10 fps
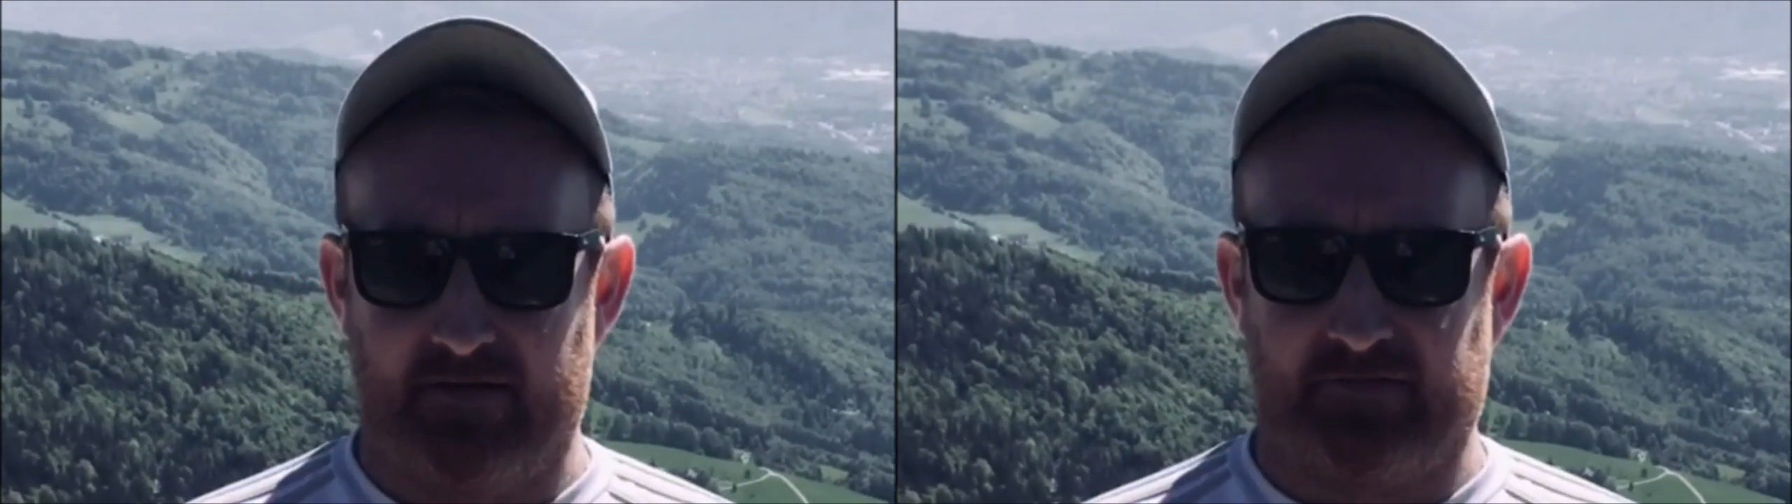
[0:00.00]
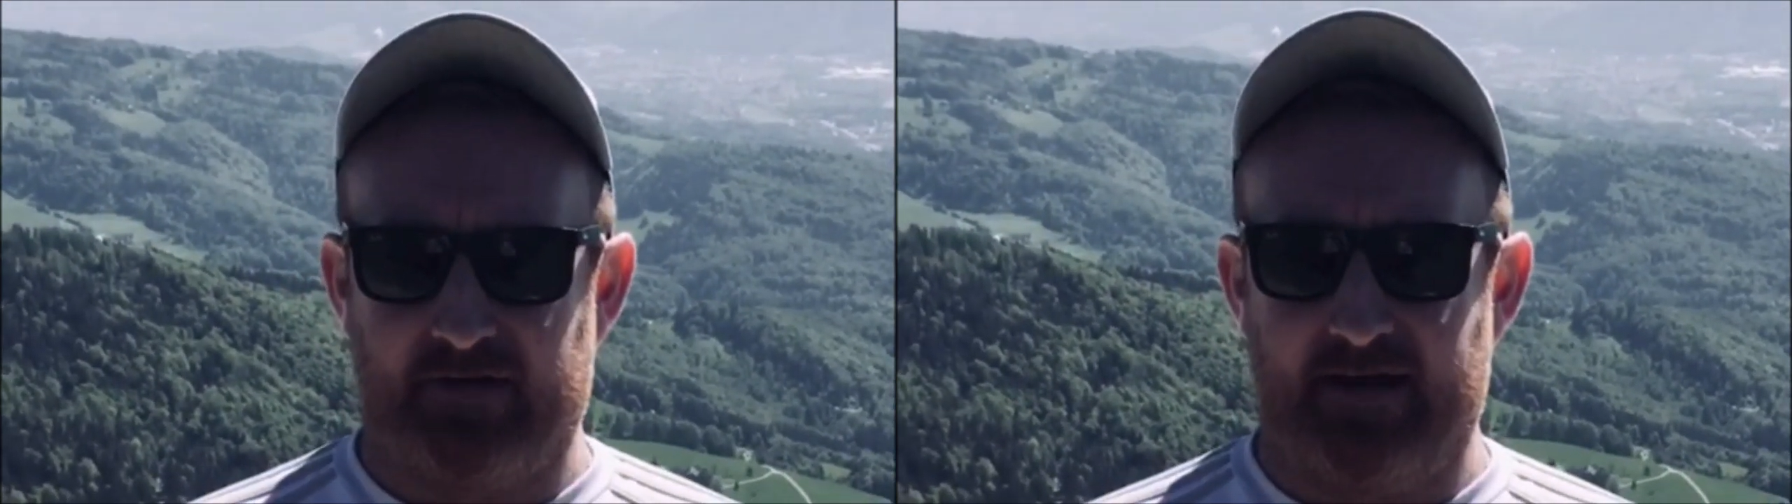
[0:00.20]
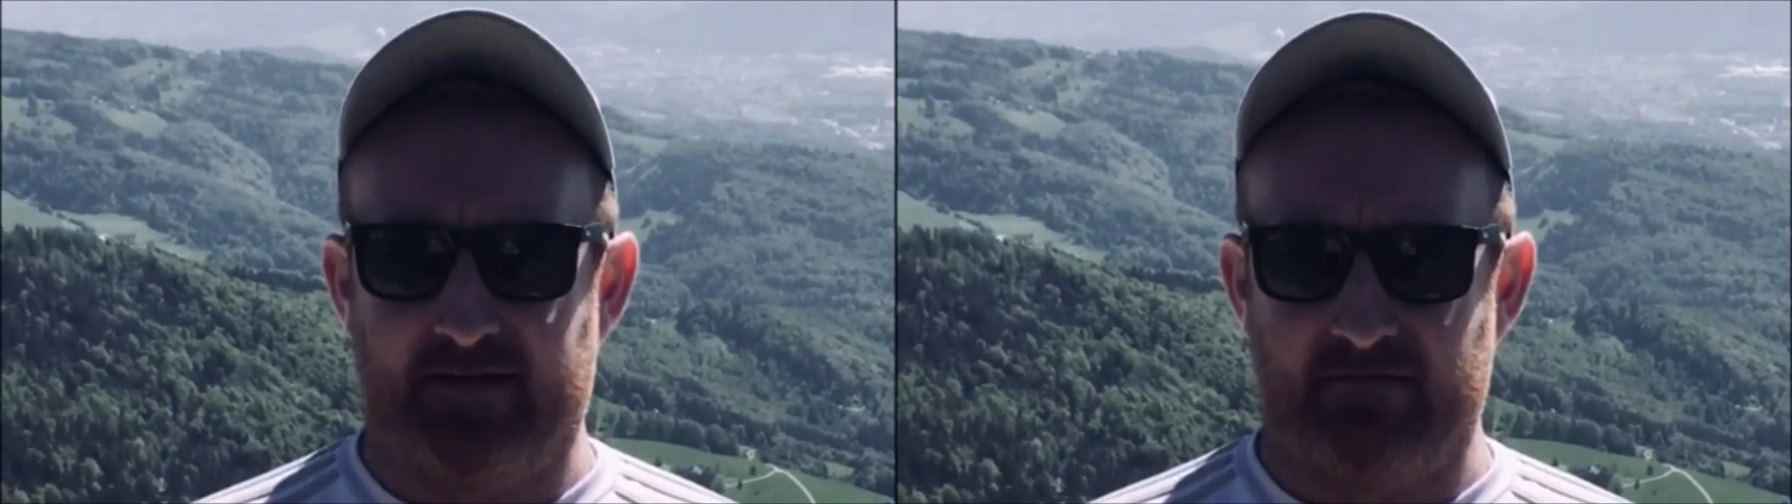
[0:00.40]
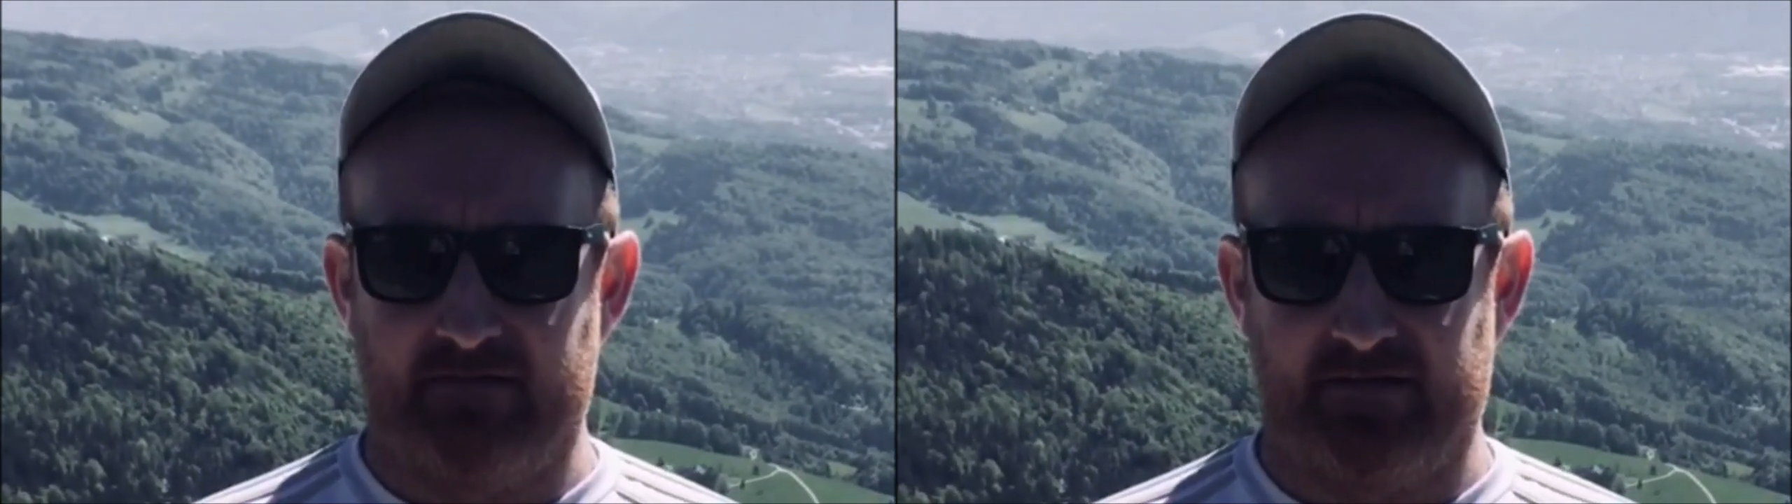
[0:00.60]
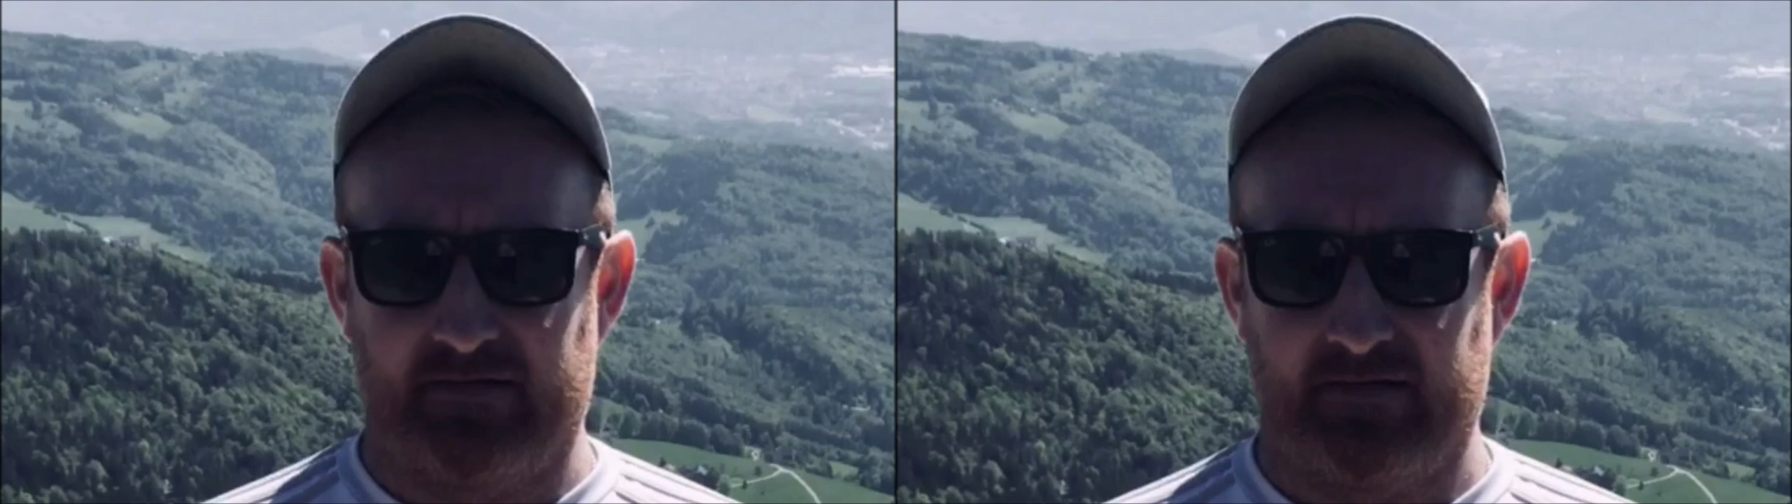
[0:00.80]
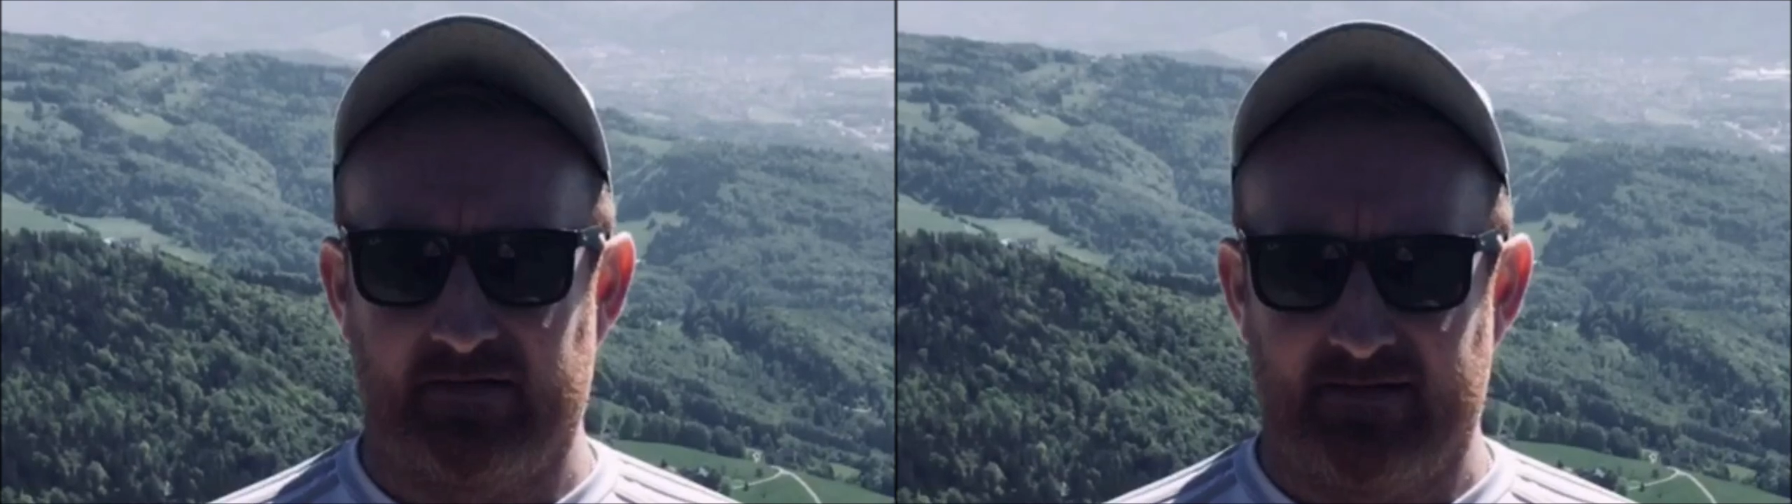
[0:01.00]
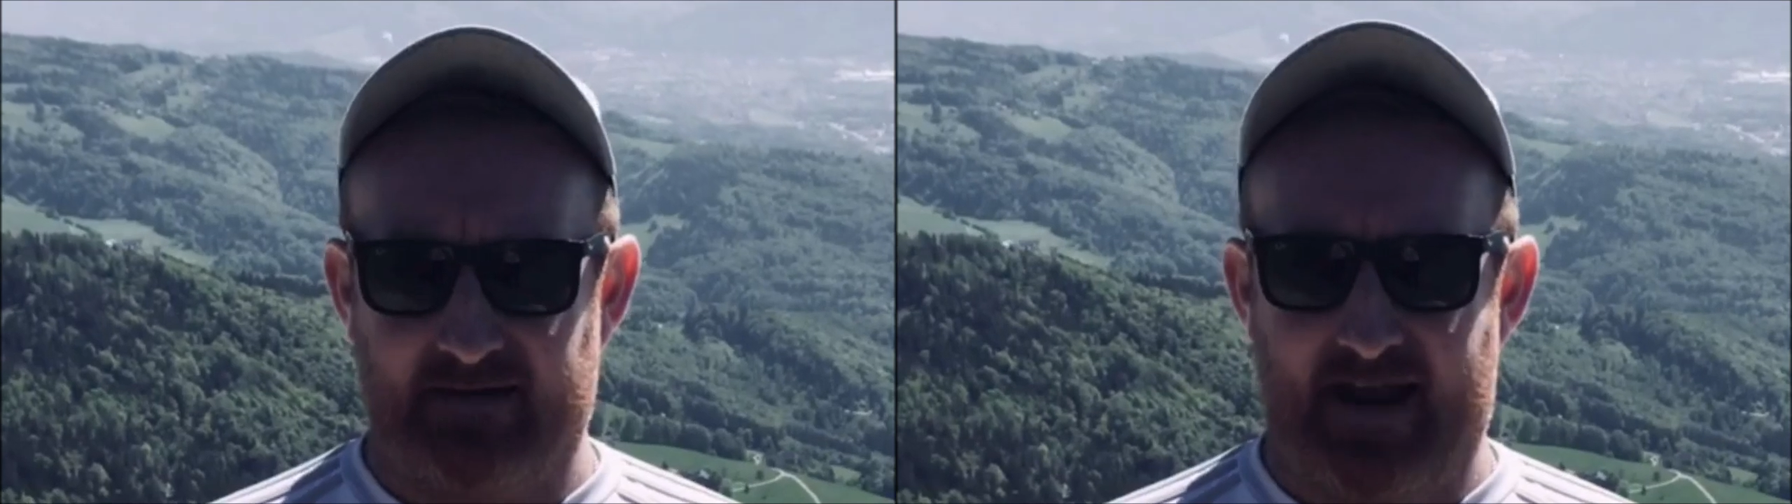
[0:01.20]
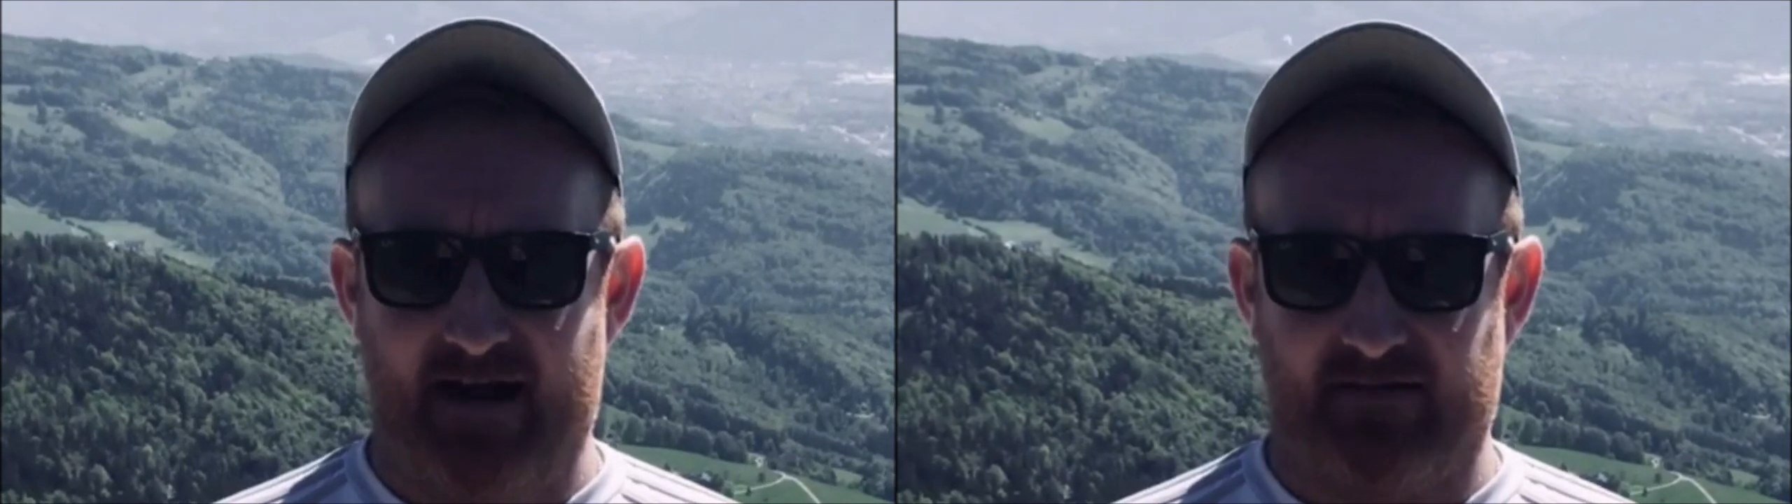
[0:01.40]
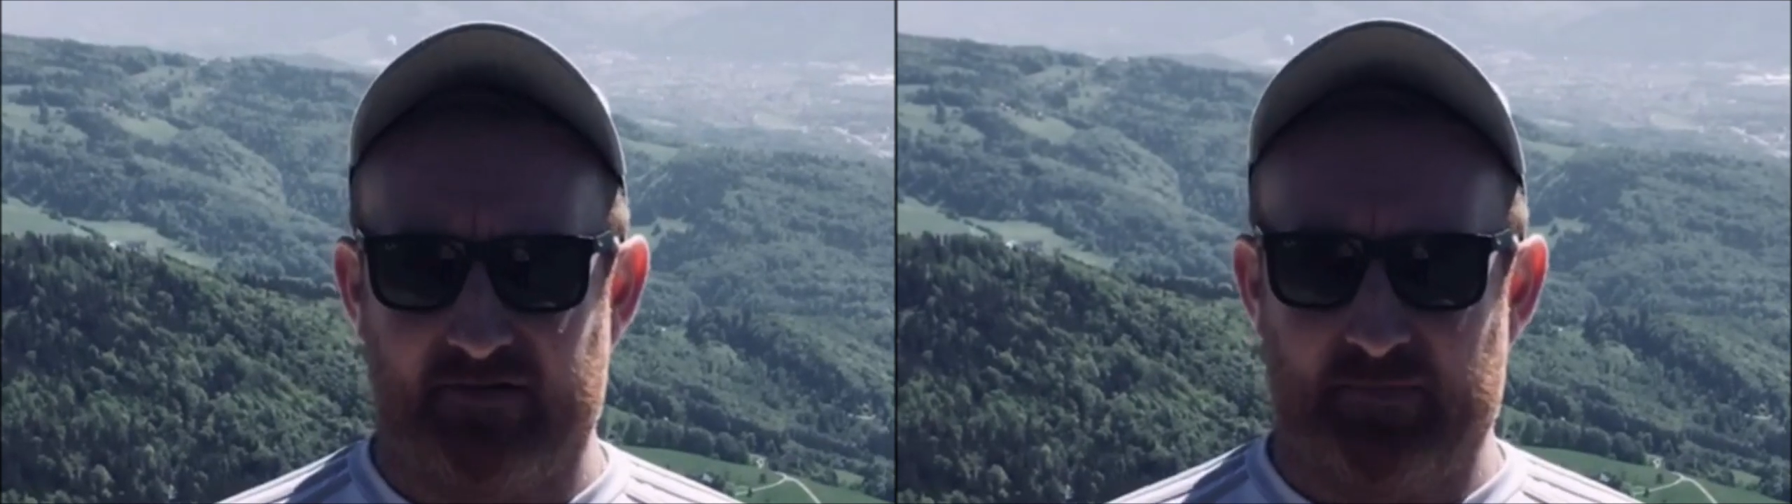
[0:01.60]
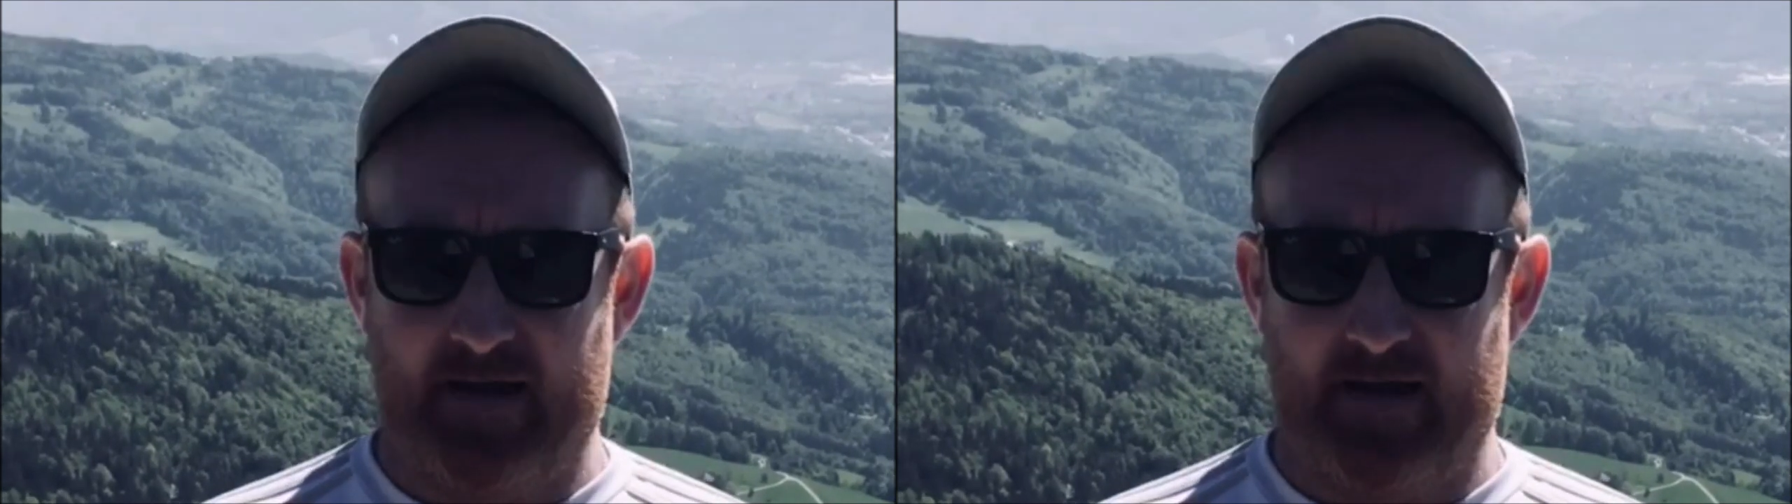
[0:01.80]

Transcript: went straight down to Larkin's